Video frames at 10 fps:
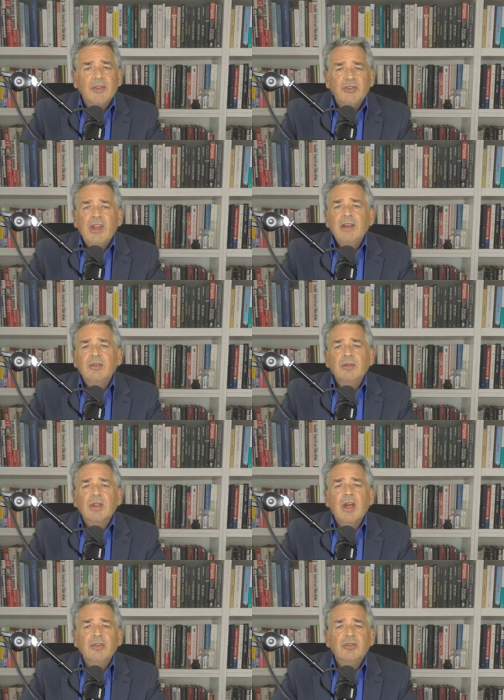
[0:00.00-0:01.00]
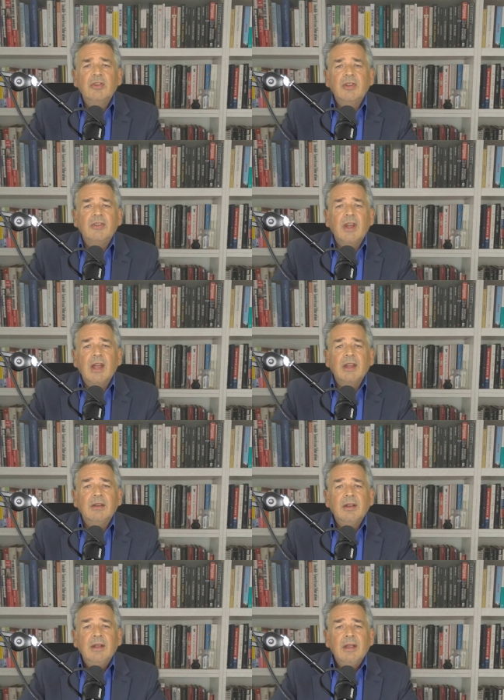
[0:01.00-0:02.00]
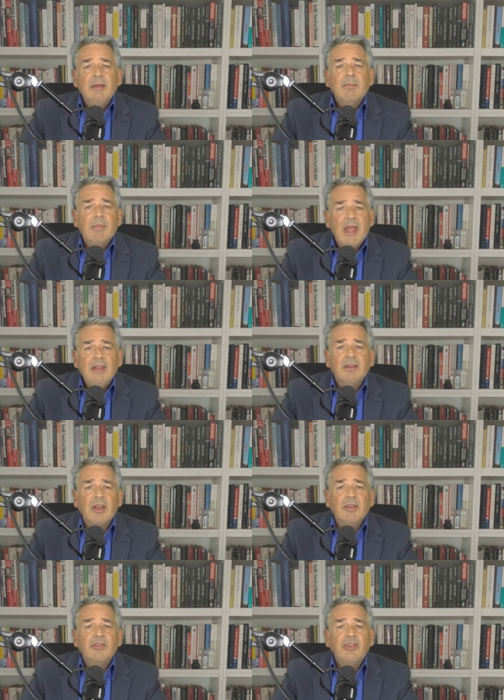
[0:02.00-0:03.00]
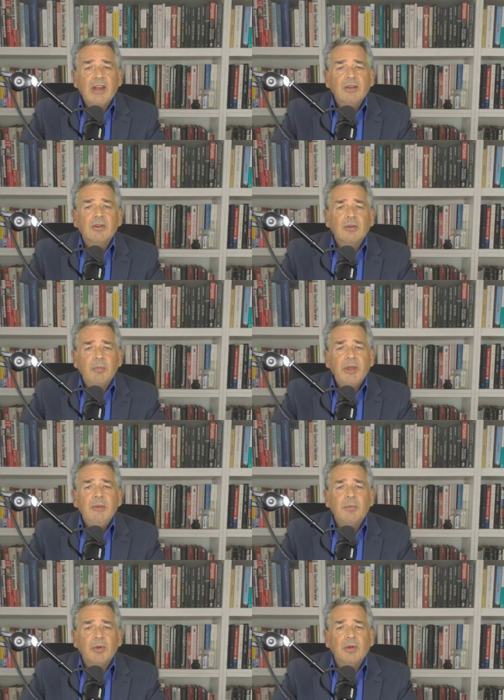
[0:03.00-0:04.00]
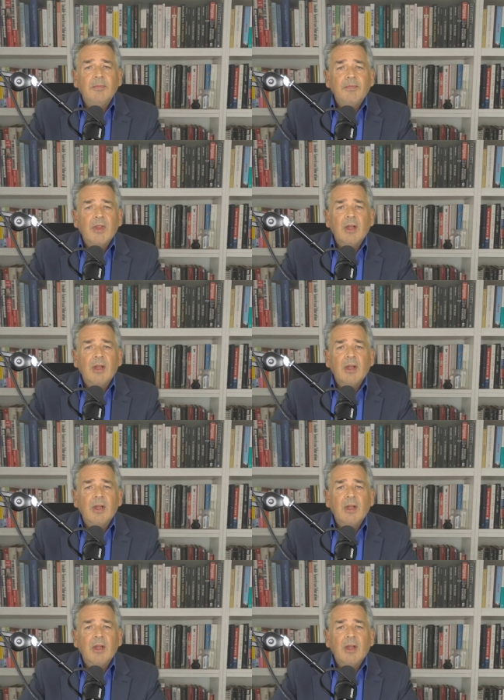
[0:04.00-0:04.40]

The gentle countryside made us gentle people,